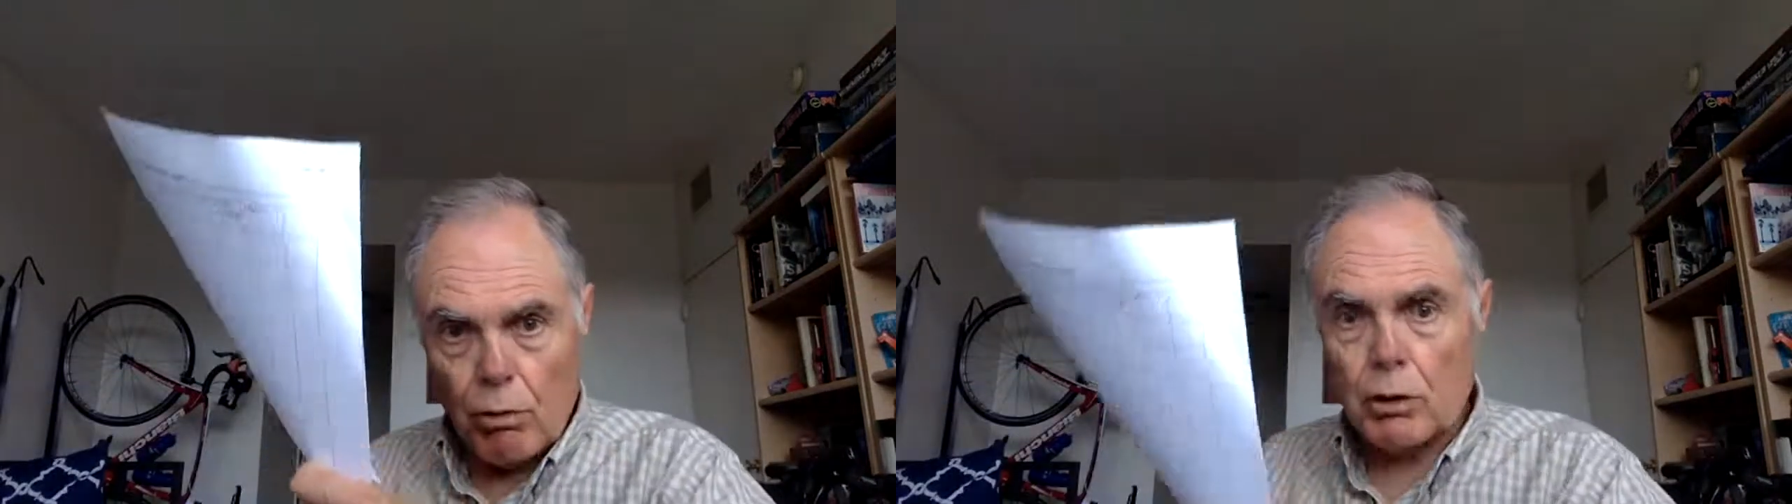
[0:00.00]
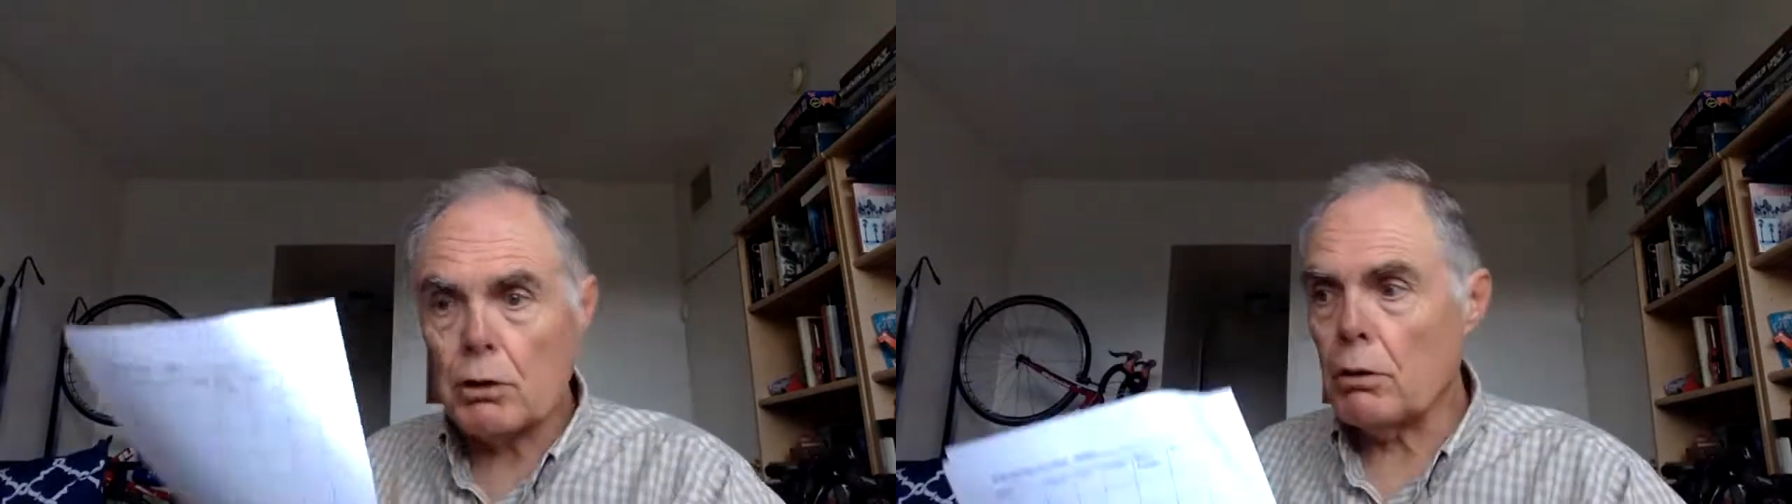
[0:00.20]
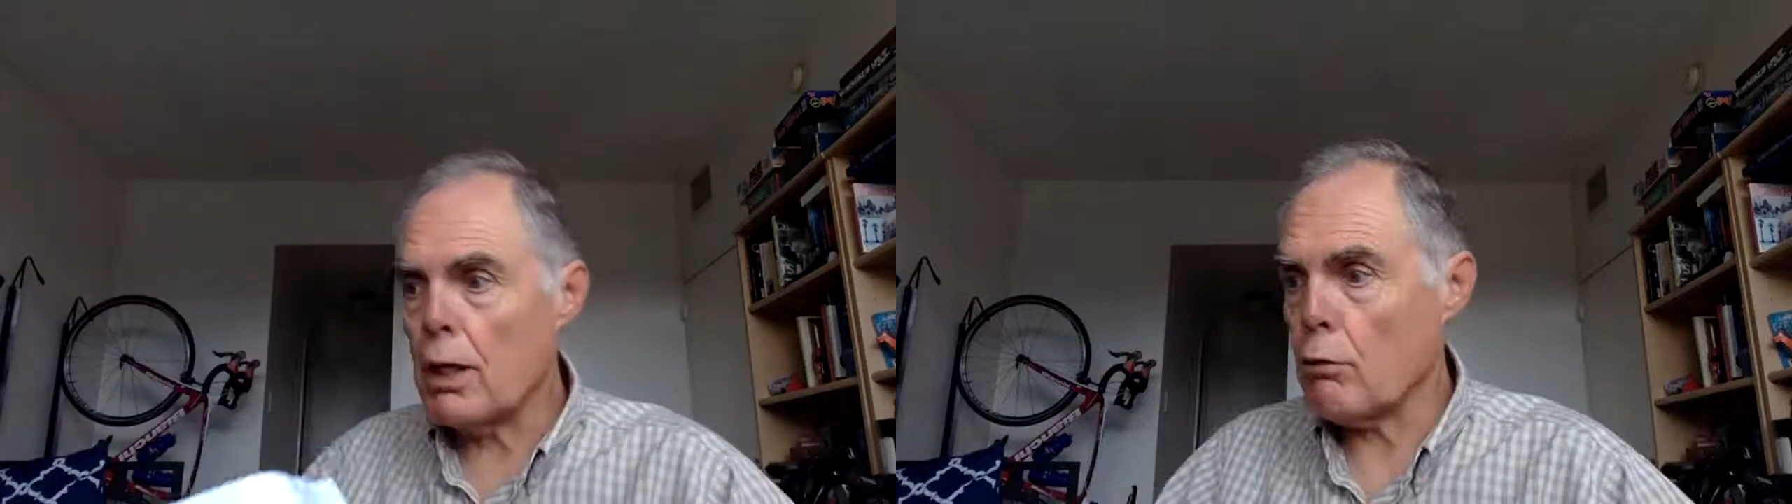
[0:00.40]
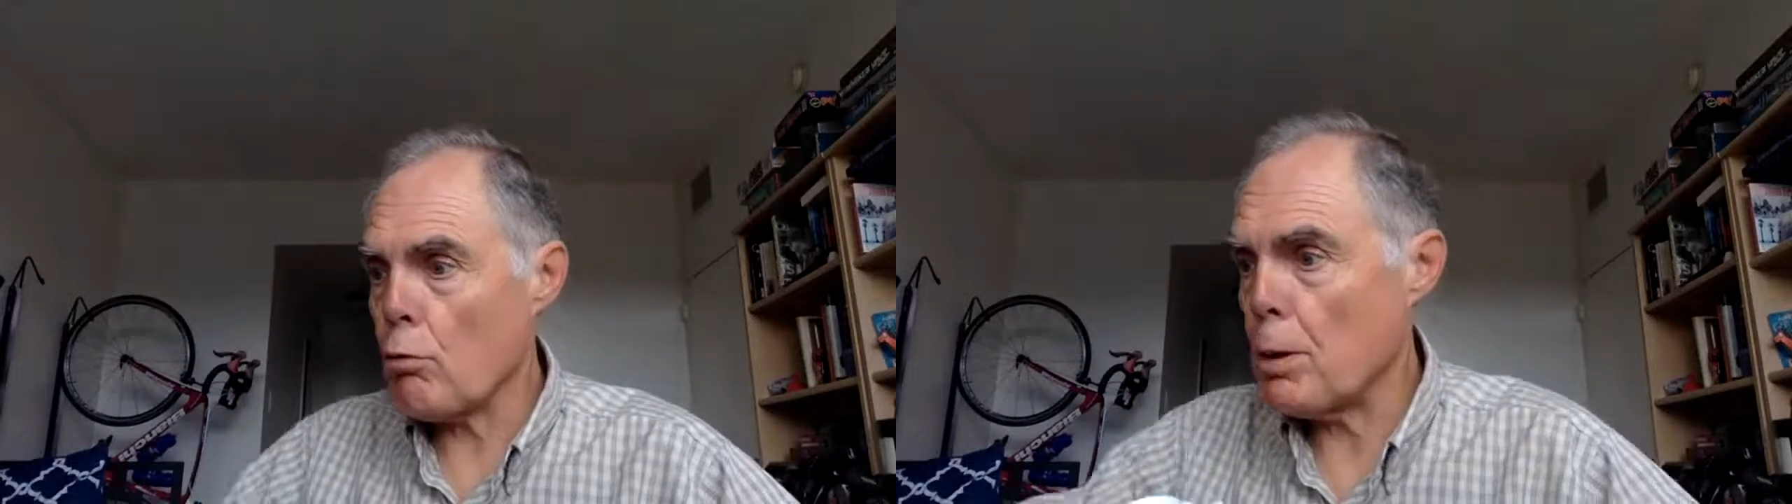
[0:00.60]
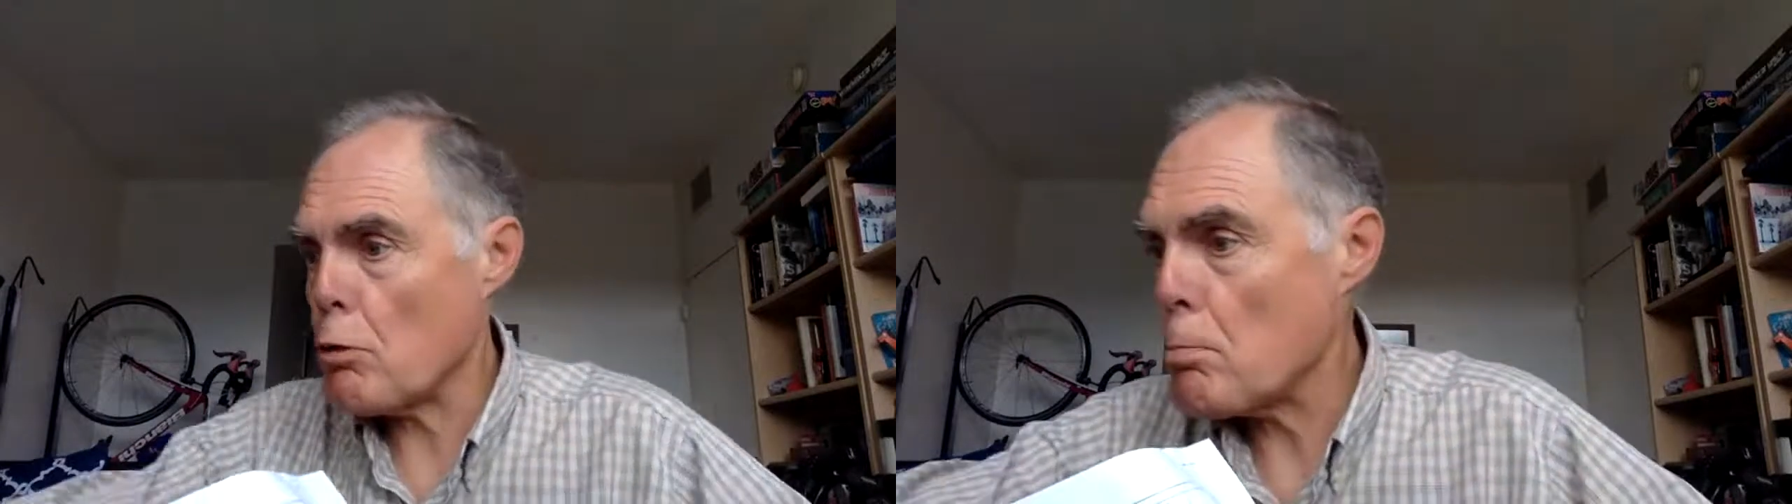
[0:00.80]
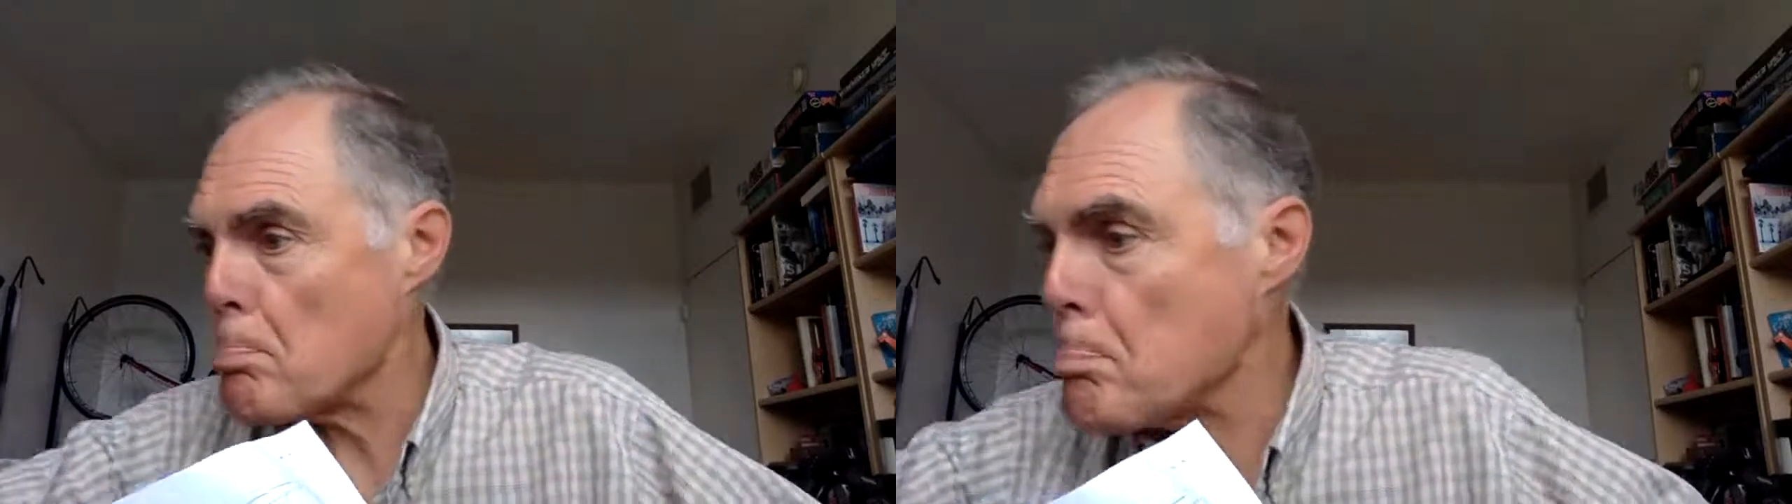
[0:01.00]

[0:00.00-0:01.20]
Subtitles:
in your announcements.